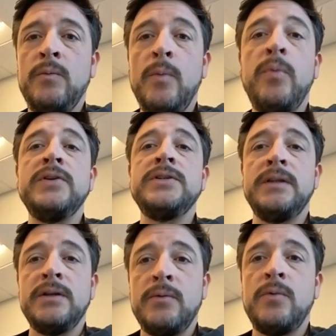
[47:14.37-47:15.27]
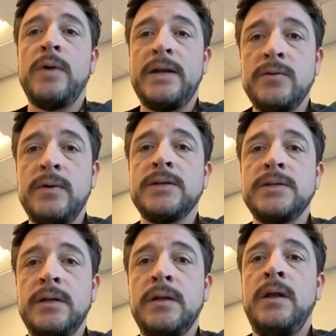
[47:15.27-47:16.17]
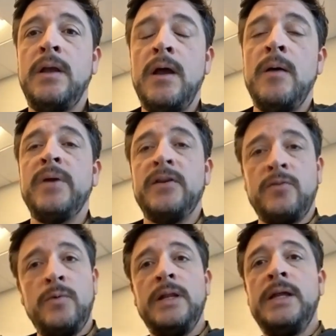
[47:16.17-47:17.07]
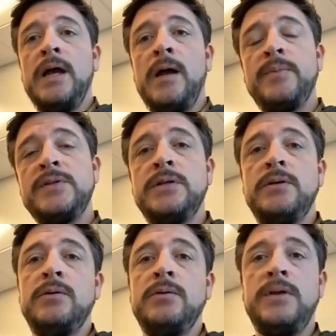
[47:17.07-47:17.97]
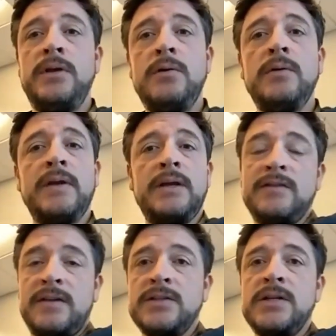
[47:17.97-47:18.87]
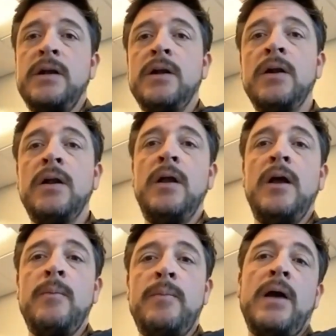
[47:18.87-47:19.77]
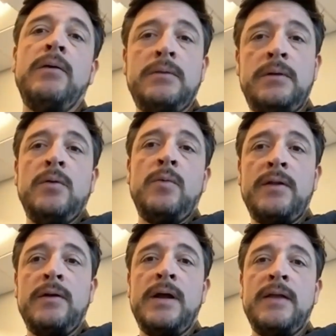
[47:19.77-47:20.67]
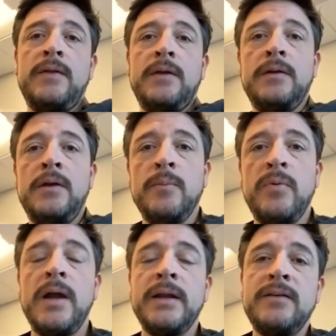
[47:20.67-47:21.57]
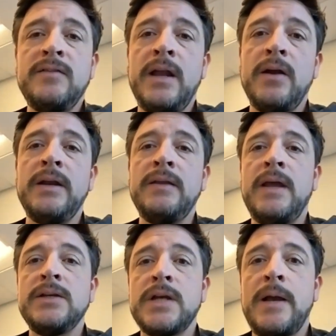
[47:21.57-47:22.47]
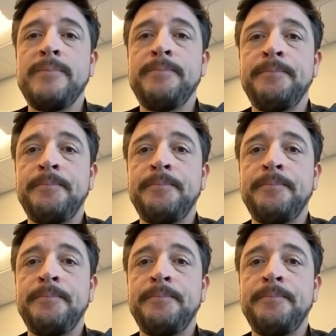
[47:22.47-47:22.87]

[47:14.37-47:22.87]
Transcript: we'll point you in the right direction. But it's really up to you and the concessionaire about whether or not your product is carried in that shop.